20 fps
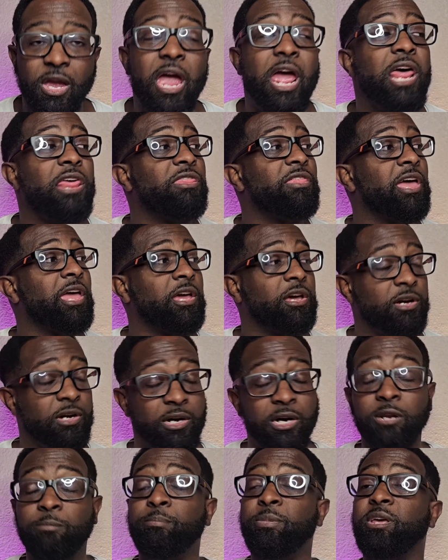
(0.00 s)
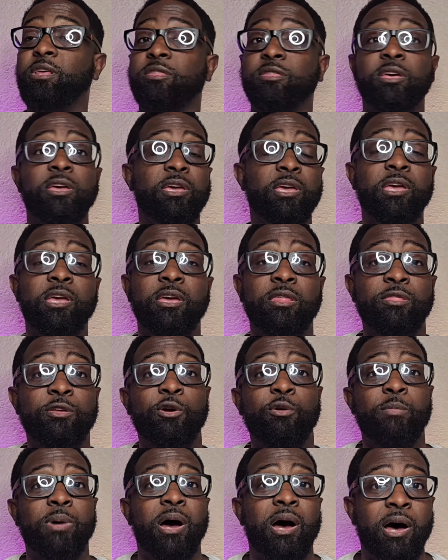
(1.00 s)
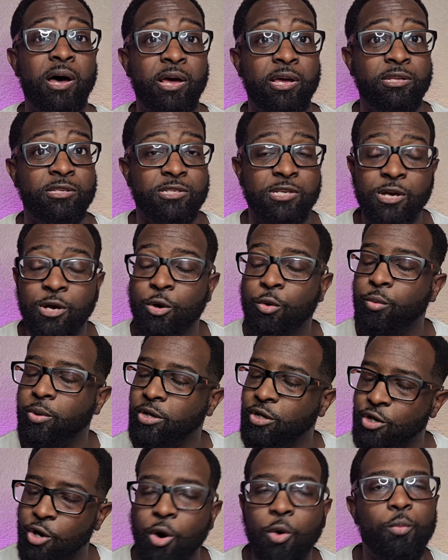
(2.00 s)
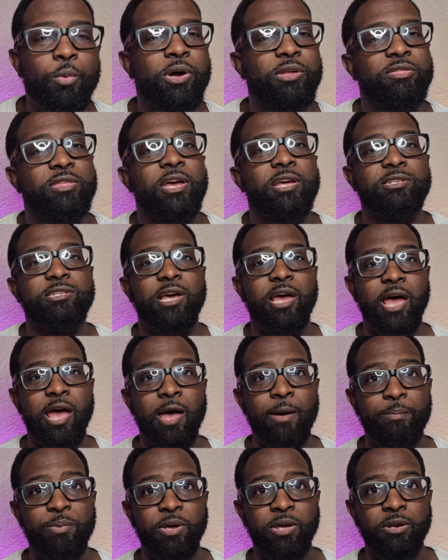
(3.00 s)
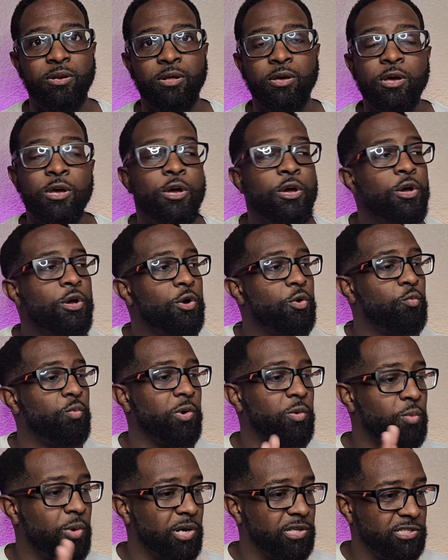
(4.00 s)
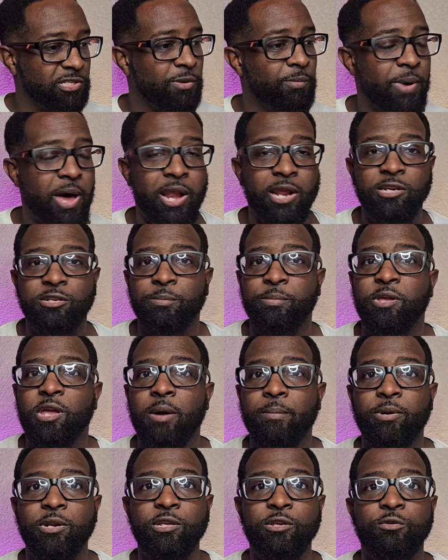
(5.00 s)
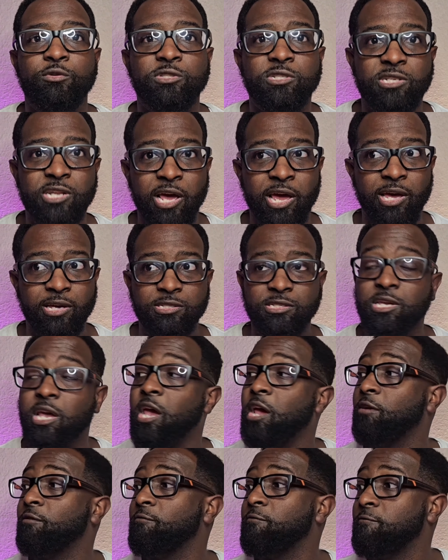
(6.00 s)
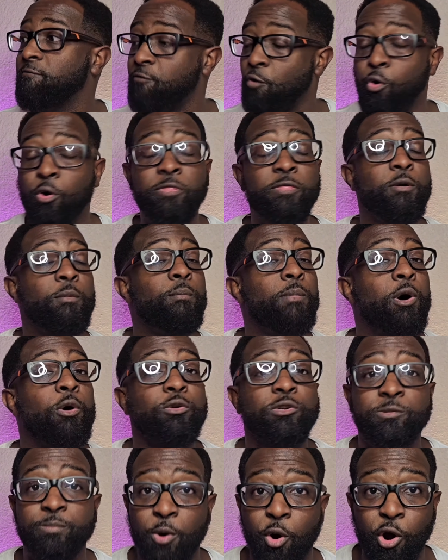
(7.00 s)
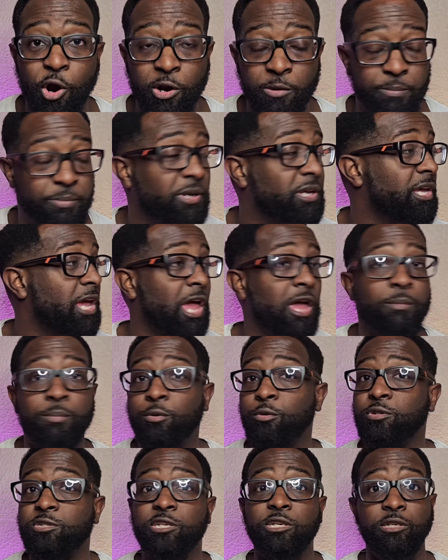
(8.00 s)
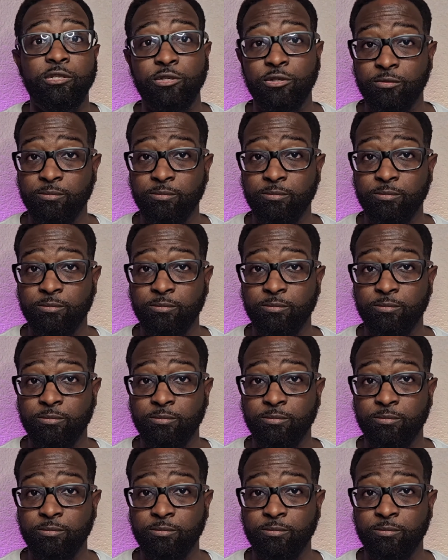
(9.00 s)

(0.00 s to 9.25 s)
And they could be thinking in their minds, we don't want that to happen. We want somebody to be able to use Dex and for the most part be able to,